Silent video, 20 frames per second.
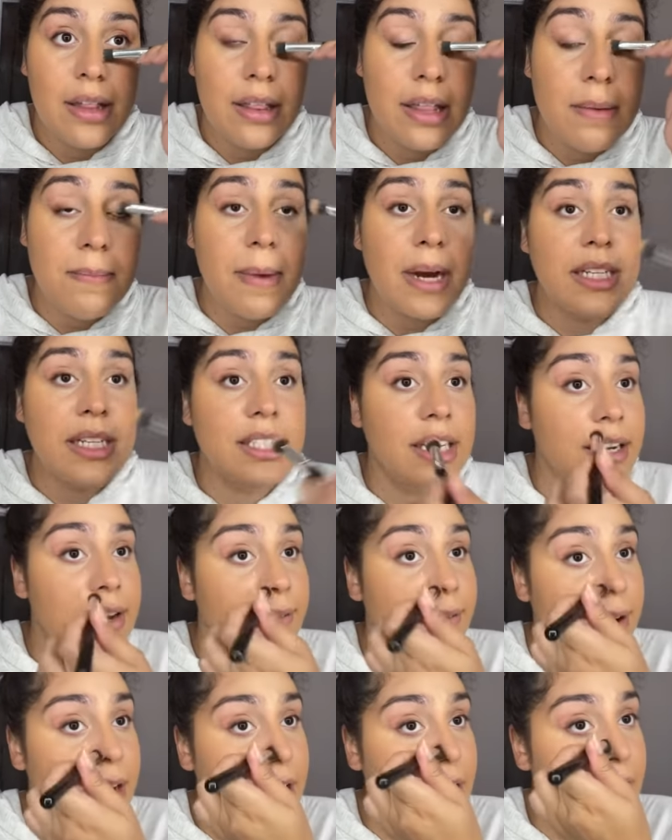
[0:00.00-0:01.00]
than my
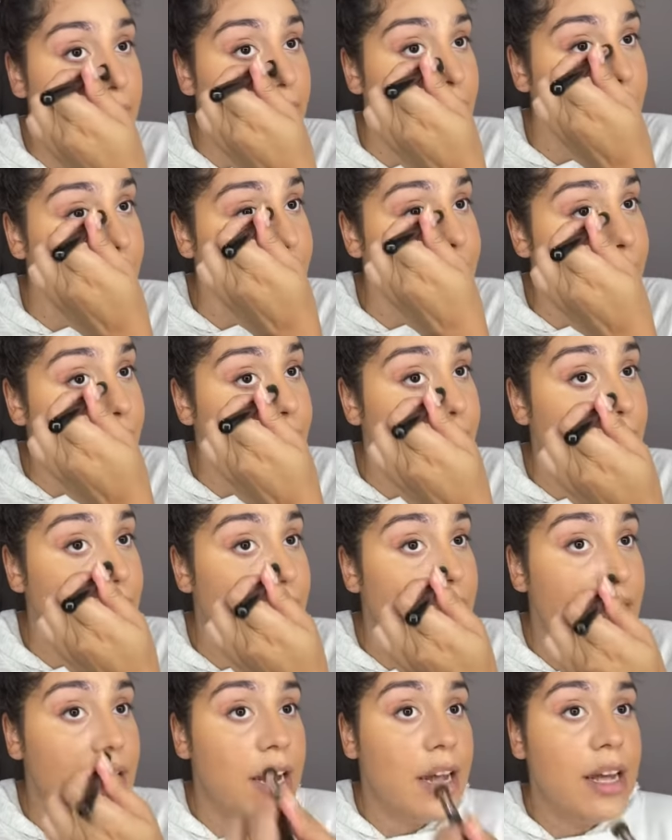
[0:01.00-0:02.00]
significant
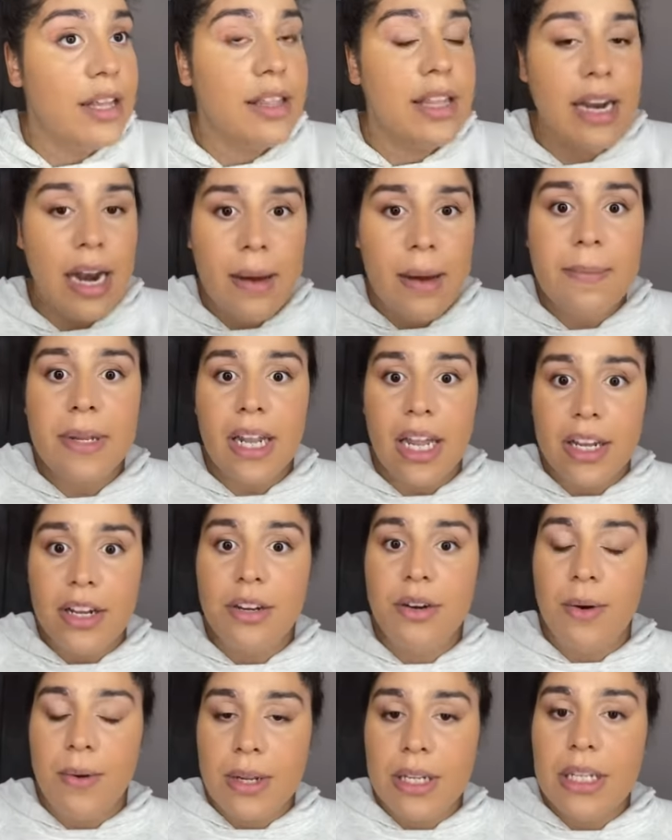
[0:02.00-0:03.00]
other, then I'd be like,
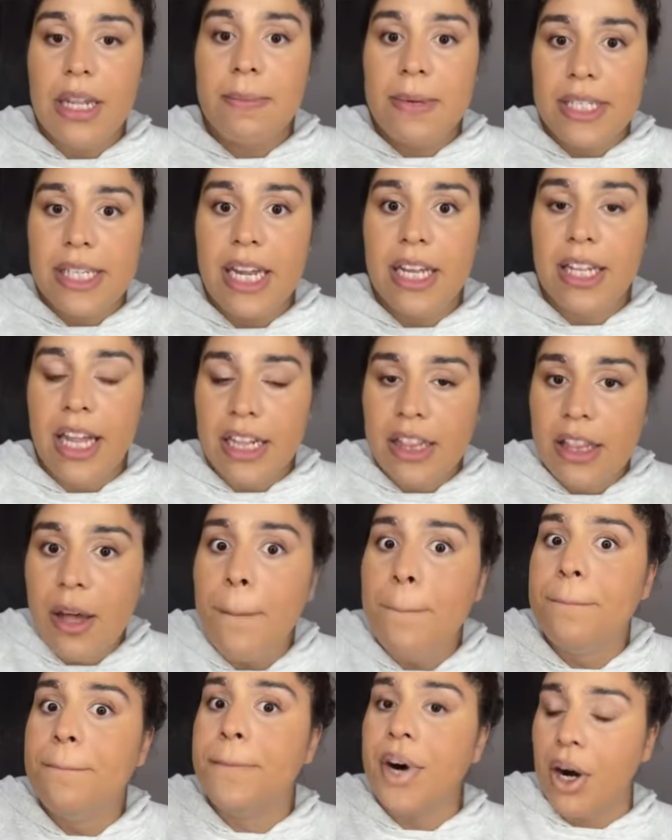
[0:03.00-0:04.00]
you know what? Let me take like the
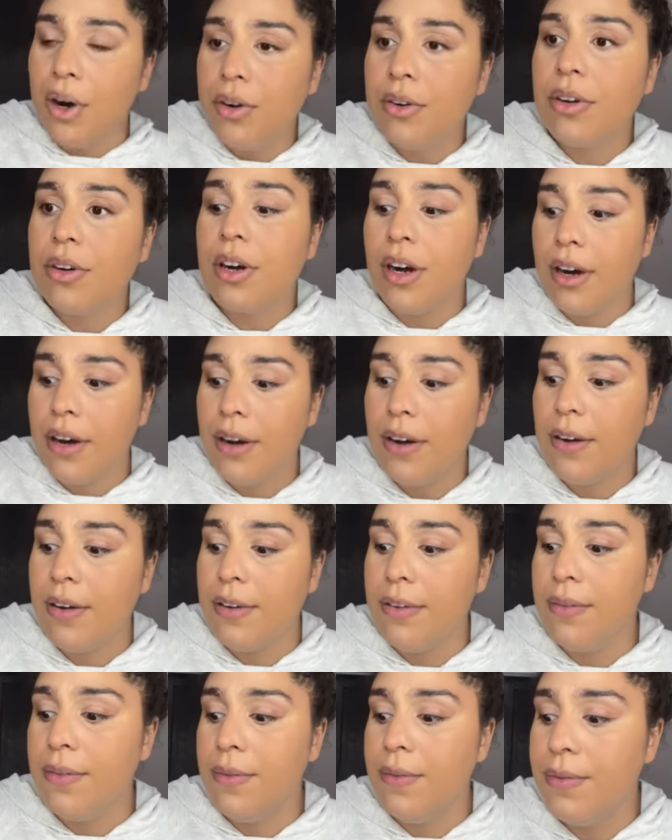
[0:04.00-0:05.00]
bulk
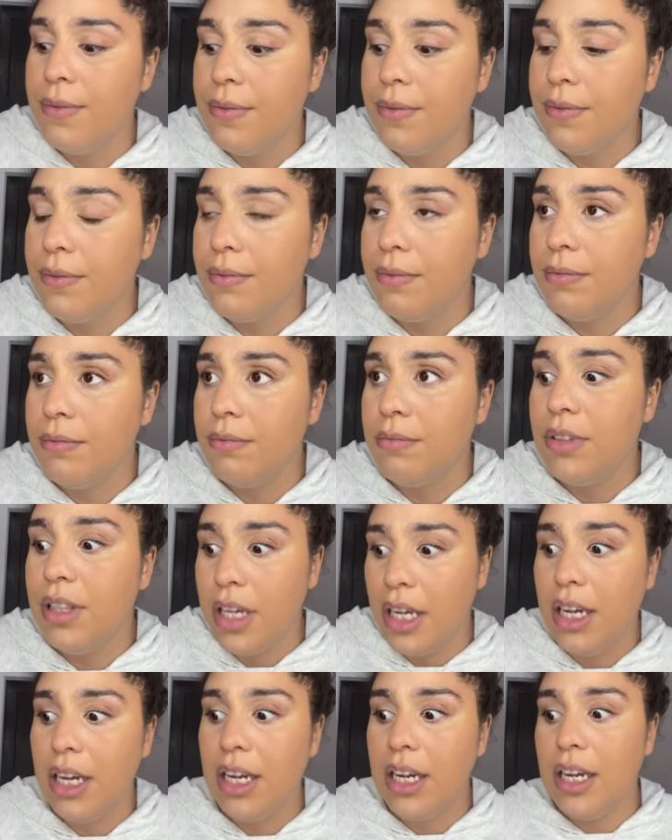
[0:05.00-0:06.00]
of
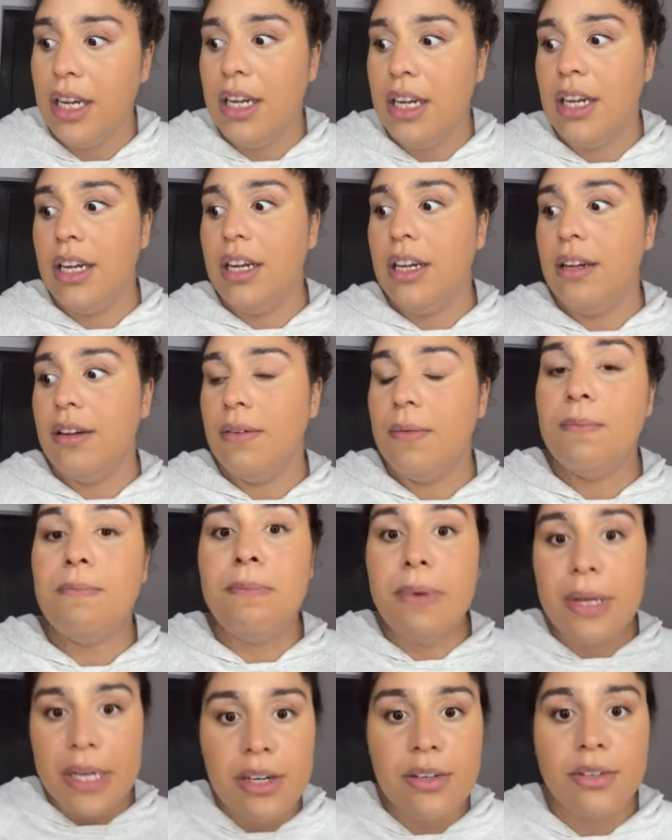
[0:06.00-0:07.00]
the
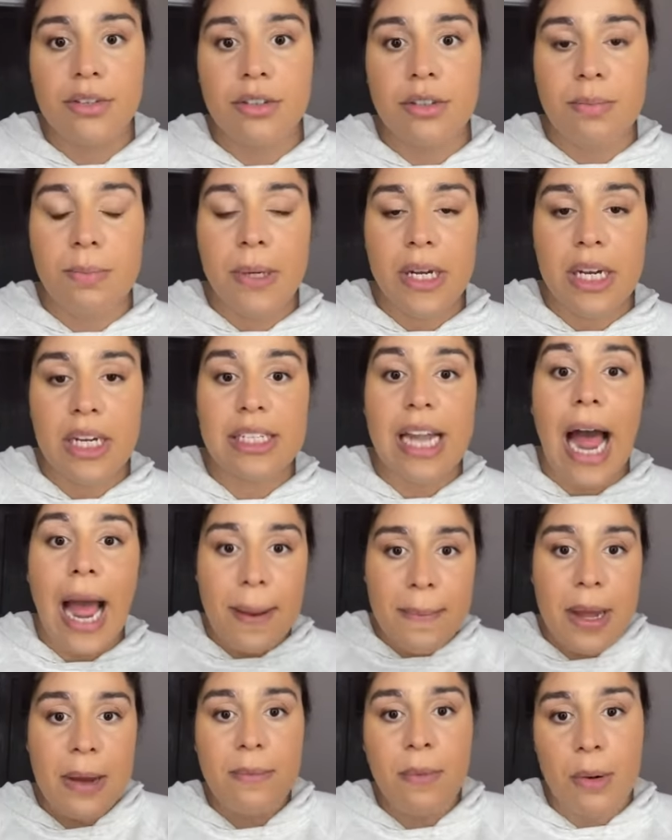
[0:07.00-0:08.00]
bills because
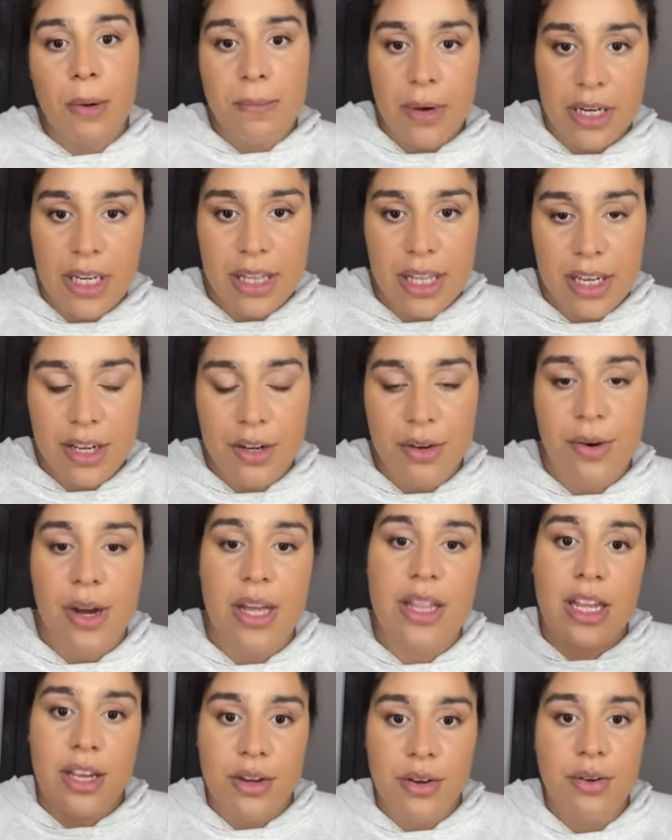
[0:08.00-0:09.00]
I make more money than you, and then